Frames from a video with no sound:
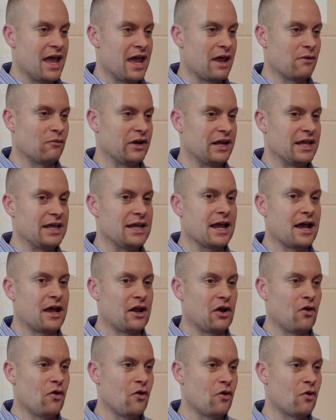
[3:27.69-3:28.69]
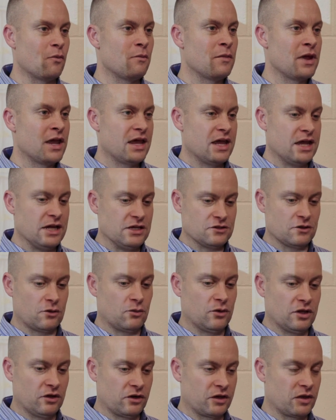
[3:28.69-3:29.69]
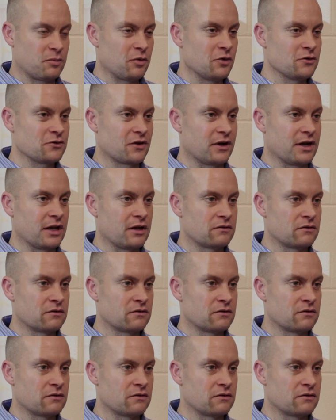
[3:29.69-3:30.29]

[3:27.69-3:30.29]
And when he got home, he took one look at the postcard.